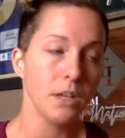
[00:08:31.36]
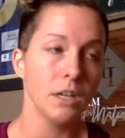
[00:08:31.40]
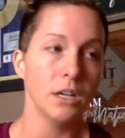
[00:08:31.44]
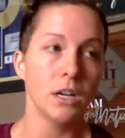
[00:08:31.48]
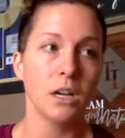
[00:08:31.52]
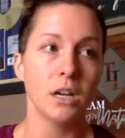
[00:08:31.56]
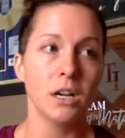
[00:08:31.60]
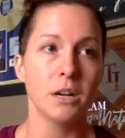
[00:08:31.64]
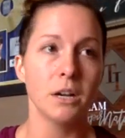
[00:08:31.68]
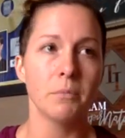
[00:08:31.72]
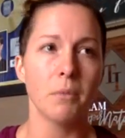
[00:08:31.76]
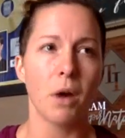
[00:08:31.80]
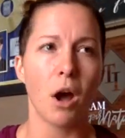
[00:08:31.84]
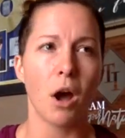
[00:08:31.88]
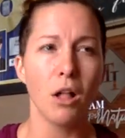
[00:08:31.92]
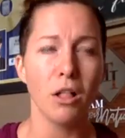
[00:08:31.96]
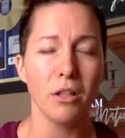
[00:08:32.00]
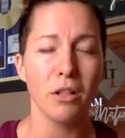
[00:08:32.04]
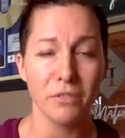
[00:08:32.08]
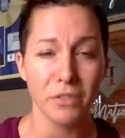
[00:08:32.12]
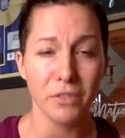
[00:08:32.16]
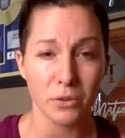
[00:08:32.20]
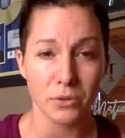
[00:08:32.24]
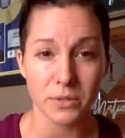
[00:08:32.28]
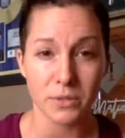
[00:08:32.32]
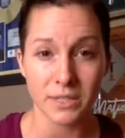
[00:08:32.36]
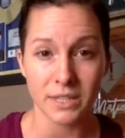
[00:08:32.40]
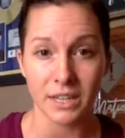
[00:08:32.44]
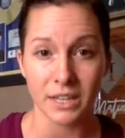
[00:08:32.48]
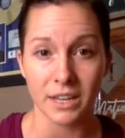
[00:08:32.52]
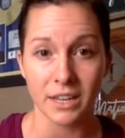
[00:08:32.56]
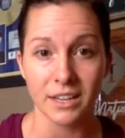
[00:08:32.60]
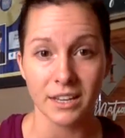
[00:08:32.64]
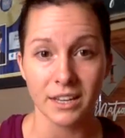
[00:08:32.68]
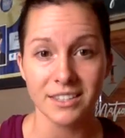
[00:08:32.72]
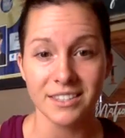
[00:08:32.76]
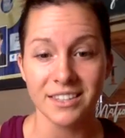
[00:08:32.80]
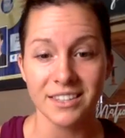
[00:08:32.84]
All of those
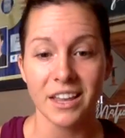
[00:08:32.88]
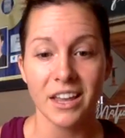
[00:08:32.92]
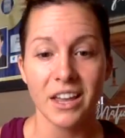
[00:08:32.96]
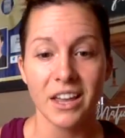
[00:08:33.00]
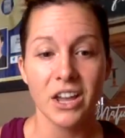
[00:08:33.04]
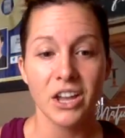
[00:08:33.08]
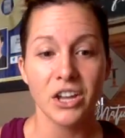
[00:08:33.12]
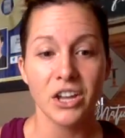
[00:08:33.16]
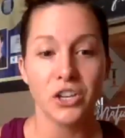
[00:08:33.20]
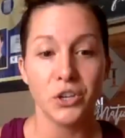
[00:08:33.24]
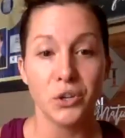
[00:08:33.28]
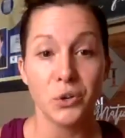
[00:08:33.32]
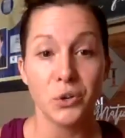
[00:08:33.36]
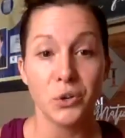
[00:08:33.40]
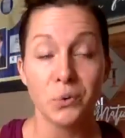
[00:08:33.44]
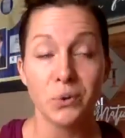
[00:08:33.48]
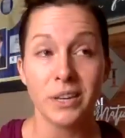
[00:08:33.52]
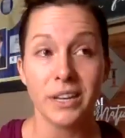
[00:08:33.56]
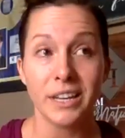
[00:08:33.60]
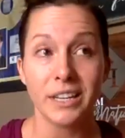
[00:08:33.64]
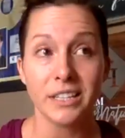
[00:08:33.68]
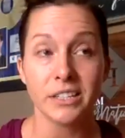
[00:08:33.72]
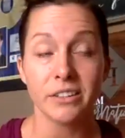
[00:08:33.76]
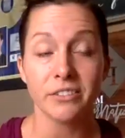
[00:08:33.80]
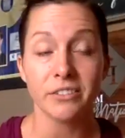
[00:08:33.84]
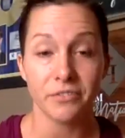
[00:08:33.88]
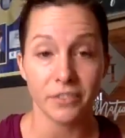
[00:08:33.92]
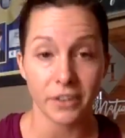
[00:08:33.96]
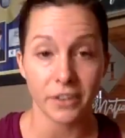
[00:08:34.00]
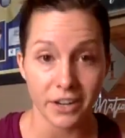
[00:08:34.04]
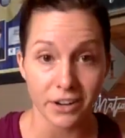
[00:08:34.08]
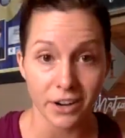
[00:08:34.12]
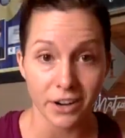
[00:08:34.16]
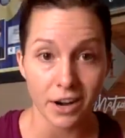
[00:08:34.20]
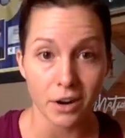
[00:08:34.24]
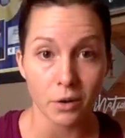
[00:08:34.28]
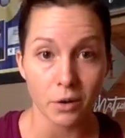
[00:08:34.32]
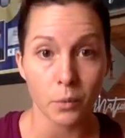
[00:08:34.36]
things, you need to
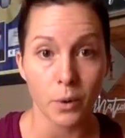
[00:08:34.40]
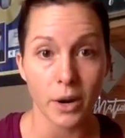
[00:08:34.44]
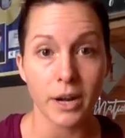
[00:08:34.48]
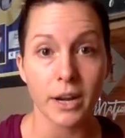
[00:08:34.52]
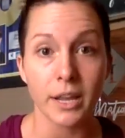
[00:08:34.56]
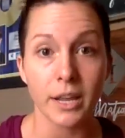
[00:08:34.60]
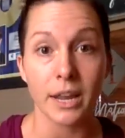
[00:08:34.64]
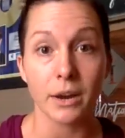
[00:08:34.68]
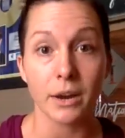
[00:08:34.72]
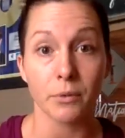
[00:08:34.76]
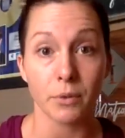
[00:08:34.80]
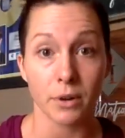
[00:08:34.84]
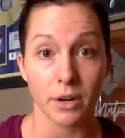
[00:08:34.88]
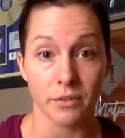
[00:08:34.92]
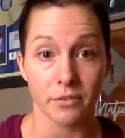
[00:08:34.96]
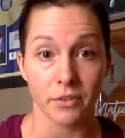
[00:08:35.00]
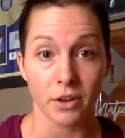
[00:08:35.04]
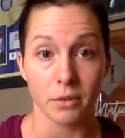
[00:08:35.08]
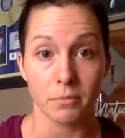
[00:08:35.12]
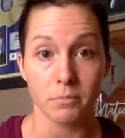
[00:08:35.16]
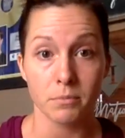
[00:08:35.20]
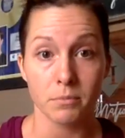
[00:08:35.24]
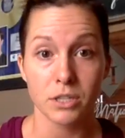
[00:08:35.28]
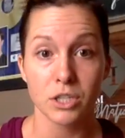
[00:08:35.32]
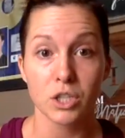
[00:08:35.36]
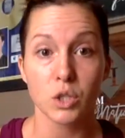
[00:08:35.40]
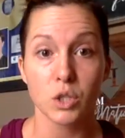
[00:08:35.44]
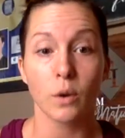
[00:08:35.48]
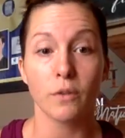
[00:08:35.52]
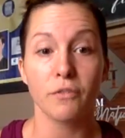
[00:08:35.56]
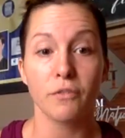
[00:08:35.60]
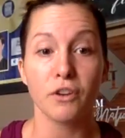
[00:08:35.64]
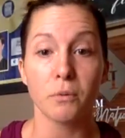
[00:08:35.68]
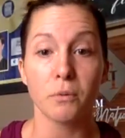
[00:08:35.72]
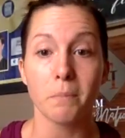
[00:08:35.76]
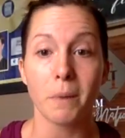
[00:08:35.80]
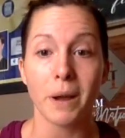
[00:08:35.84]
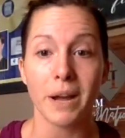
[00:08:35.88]
figure out a way to get rid of them. So if
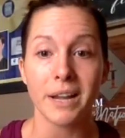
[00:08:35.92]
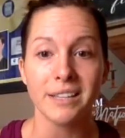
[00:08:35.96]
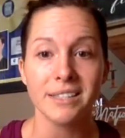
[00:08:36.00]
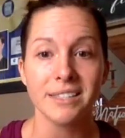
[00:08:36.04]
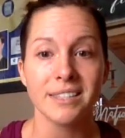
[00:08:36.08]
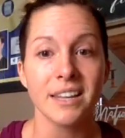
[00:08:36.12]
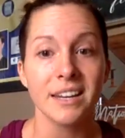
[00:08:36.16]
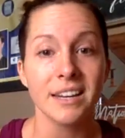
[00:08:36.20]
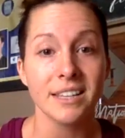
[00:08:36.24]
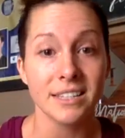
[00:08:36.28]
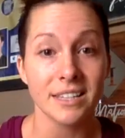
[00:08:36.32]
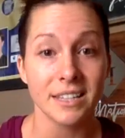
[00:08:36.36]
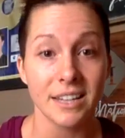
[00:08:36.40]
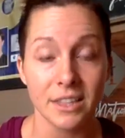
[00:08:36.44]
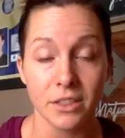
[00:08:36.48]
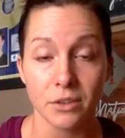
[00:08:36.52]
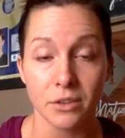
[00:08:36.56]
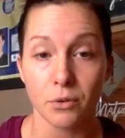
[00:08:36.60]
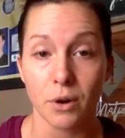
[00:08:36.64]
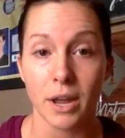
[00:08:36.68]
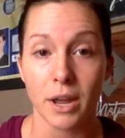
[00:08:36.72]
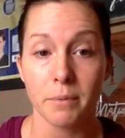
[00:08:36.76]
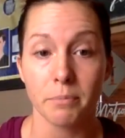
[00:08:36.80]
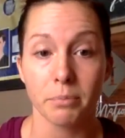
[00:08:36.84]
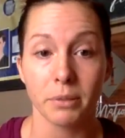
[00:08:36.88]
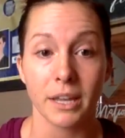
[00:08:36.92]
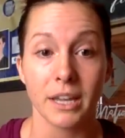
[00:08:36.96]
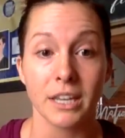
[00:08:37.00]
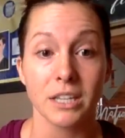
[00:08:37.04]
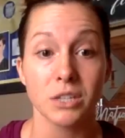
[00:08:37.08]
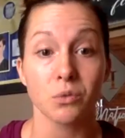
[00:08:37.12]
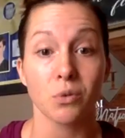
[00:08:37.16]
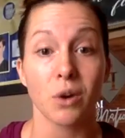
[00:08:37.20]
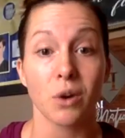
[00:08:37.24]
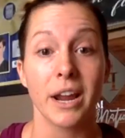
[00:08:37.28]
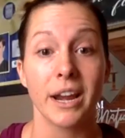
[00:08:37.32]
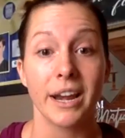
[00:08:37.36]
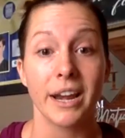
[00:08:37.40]
your mindset isn't in the right place
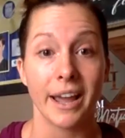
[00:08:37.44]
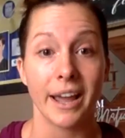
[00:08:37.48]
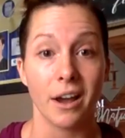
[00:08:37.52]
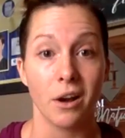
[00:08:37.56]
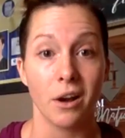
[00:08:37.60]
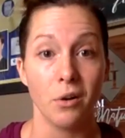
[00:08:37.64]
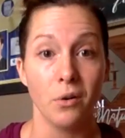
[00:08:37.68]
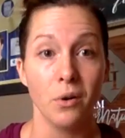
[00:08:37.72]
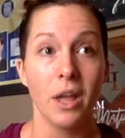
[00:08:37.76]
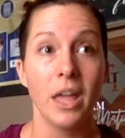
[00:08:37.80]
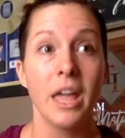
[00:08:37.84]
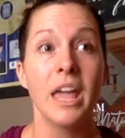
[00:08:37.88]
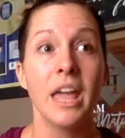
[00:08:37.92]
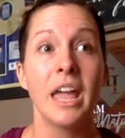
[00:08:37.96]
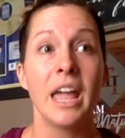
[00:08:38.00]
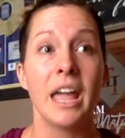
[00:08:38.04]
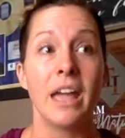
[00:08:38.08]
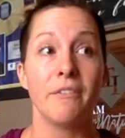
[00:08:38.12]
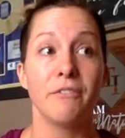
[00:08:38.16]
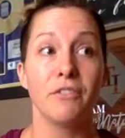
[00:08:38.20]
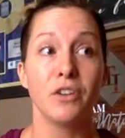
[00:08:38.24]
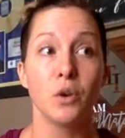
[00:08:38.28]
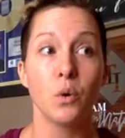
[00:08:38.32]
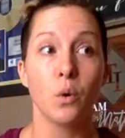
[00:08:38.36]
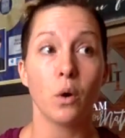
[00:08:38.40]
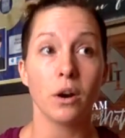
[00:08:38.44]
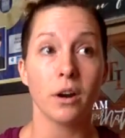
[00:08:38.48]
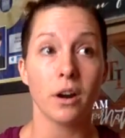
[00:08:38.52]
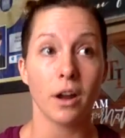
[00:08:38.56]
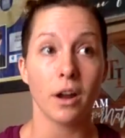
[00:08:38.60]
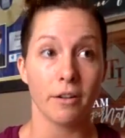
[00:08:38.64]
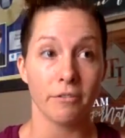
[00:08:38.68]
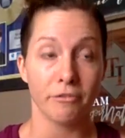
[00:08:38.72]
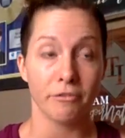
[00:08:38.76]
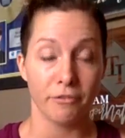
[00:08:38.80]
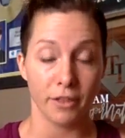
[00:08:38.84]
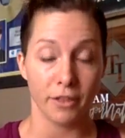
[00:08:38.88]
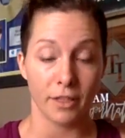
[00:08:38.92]
right now, if you are
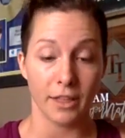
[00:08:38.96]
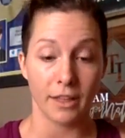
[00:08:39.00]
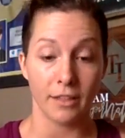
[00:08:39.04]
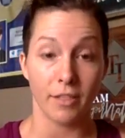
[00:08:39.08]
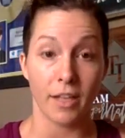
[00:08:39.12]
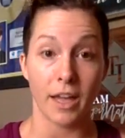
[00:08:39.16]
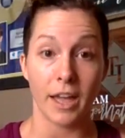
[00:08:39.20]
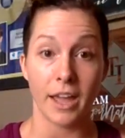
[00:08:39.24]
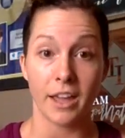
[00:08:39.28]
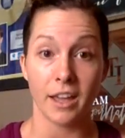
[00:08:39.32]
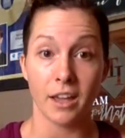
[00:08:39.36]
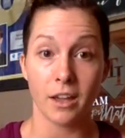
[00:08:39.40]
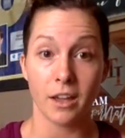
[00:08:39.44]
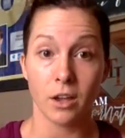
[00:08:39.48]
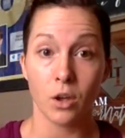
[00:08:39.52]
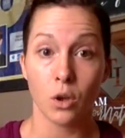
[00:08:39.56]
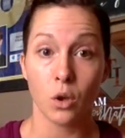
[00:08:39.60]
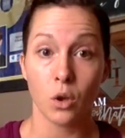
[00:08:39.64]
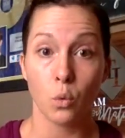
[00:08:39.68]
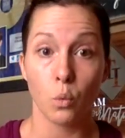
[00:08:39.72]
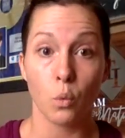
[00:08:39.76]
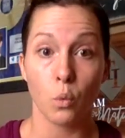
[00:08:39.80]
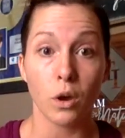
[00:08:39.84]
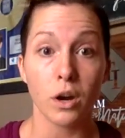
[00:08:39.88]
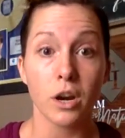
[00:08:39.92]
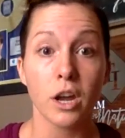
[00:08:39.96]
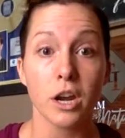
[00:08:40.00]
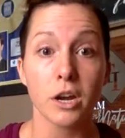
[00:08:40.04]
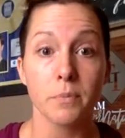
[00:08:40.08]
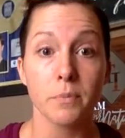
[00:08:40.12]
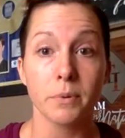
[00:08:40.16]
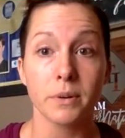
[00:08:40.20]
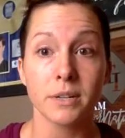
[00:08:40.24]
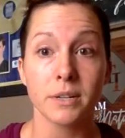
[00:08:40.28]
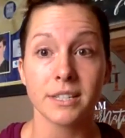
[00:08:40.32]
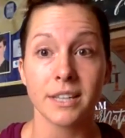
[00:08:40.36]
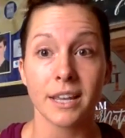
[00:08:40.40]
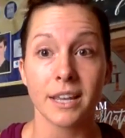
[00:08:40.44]
not feeling like
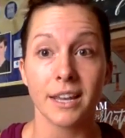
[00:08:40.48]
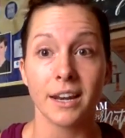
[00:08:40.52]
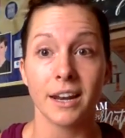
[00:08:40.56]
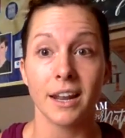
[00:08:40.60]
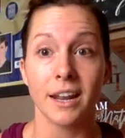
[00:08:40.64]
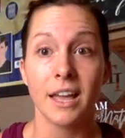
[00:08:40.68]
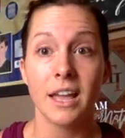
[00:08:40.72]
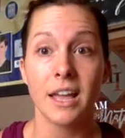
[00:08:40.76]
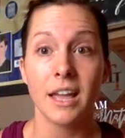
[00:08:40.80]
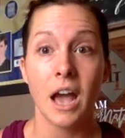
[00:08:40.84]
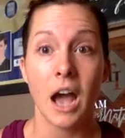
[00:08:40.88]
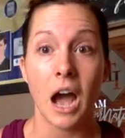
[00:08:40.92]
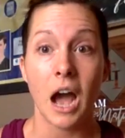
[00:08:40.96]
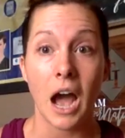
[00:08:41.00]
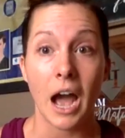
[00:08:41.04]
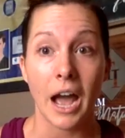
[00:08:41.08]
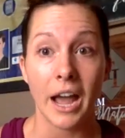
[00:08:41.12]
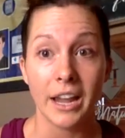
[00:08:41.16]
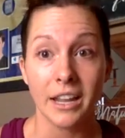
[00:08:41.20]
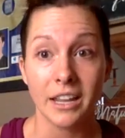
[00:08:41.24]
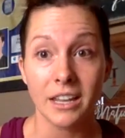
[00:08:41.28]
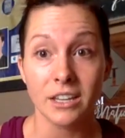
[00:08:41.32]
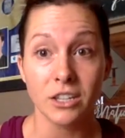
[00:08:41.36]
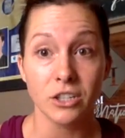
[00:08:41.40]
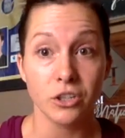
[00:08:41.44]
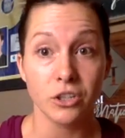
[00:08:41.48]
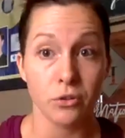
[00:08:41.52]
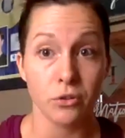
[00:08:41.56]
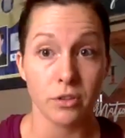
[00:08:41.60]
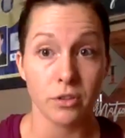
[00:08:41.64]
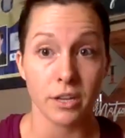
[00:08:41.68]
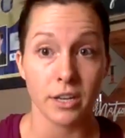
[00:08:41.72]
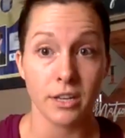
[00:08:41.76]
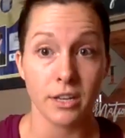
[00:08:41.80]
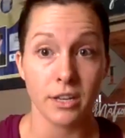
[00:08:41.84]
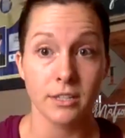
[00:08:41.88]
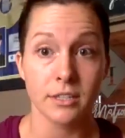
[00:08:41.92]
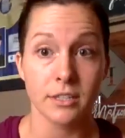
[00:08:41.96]
100%, I can do
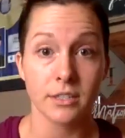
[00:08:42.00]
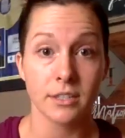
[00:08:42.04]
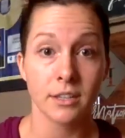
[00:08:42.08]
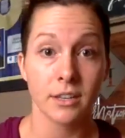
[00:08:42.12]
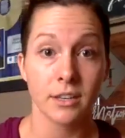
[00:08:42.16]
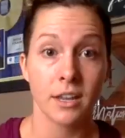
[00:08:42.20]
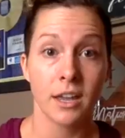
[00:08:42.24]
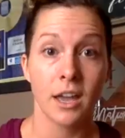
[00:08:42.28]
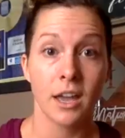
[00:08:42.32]
this,